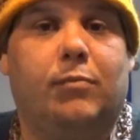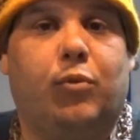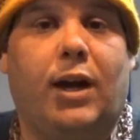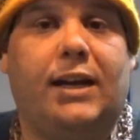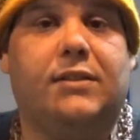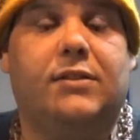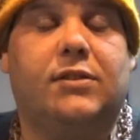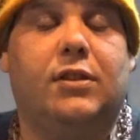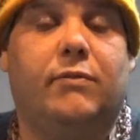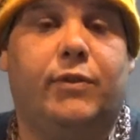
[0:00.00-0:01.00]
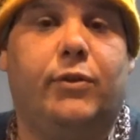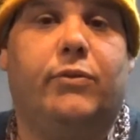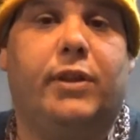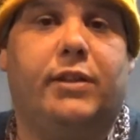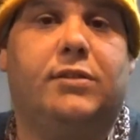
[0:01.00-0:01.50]
practice a few
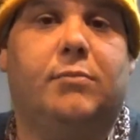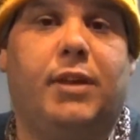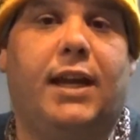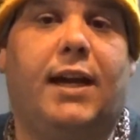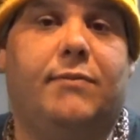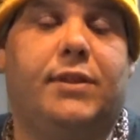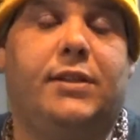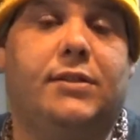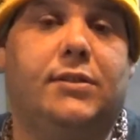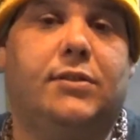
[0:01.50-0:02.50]
things to be half decent.